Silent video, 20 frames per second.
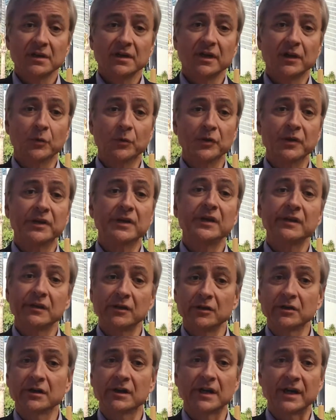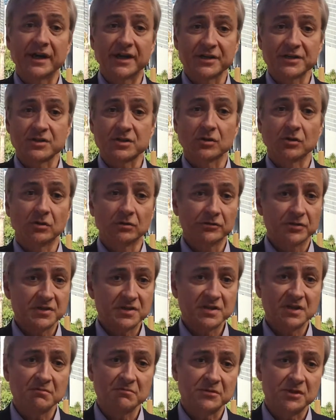And we analyze all the
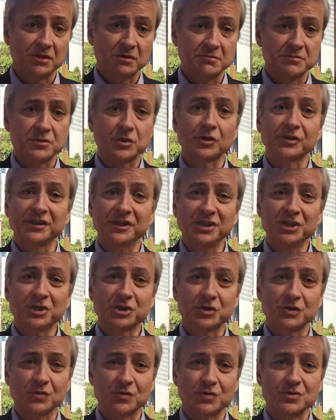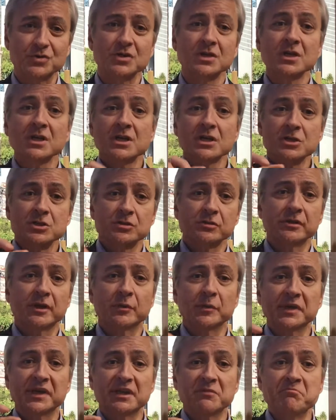symptoms, all the issues, so that
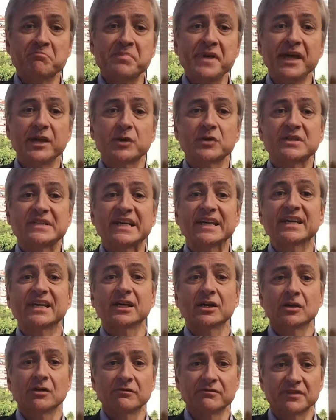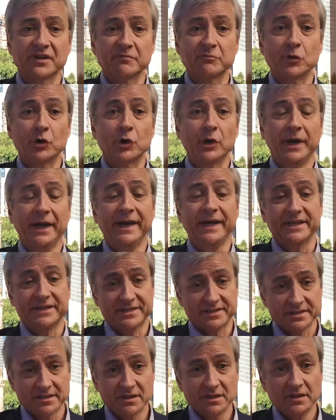we can better take care of them
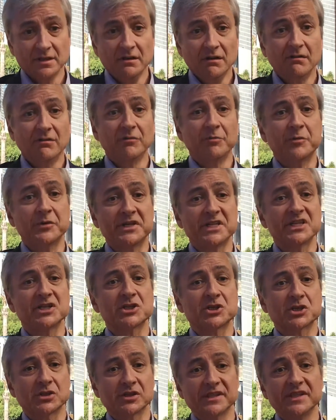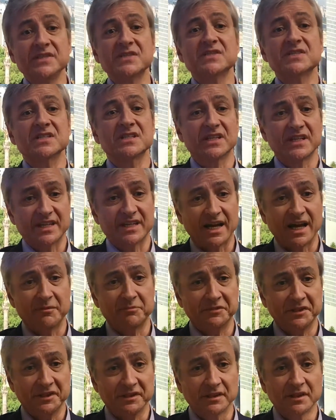ahead of a potential incident
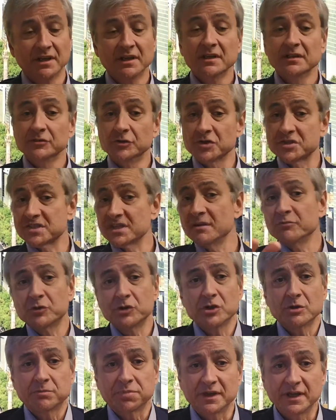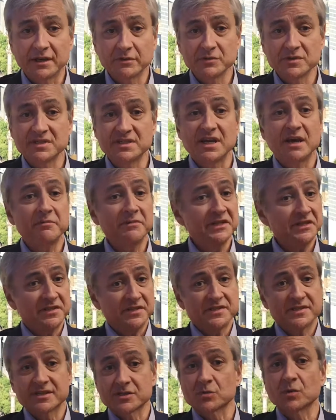happening. The same could apply with
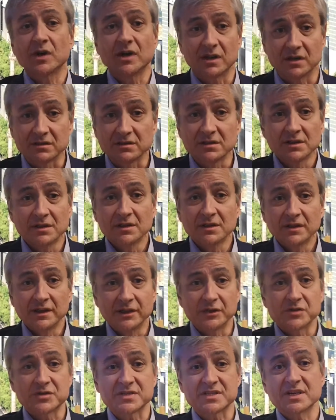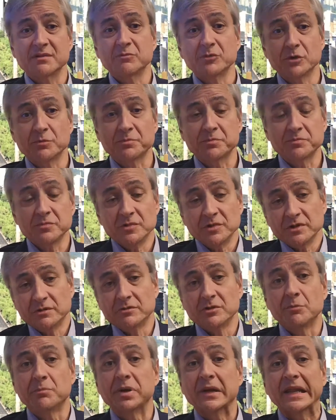diabetes as well. And the same would
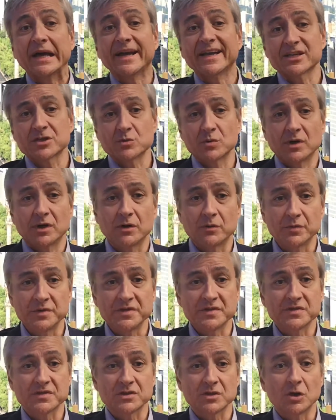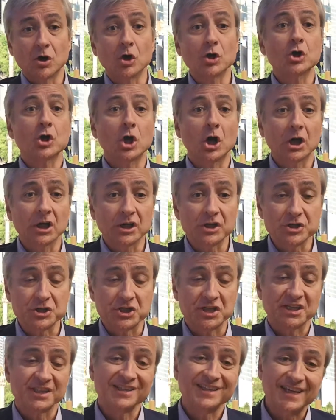apply as well with
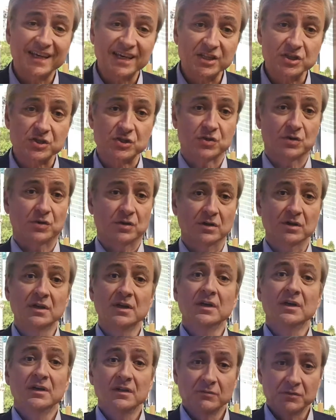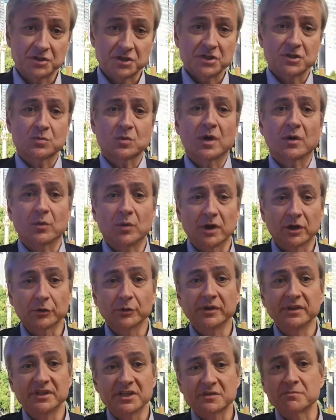oncology and cancer, which is why we are
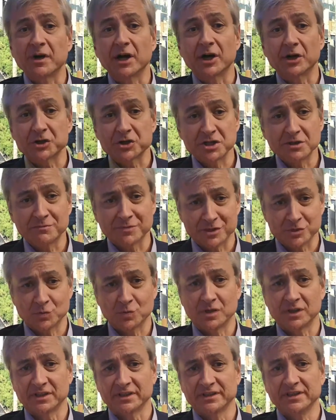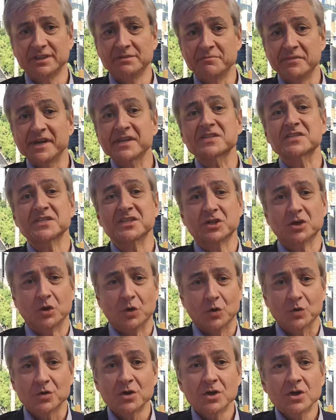doing this partnership as well in
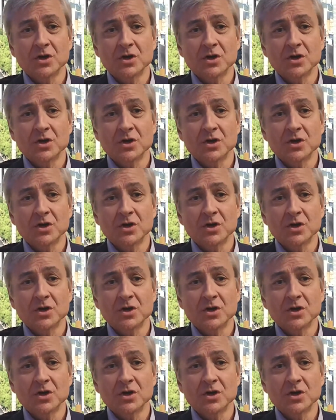Mexico.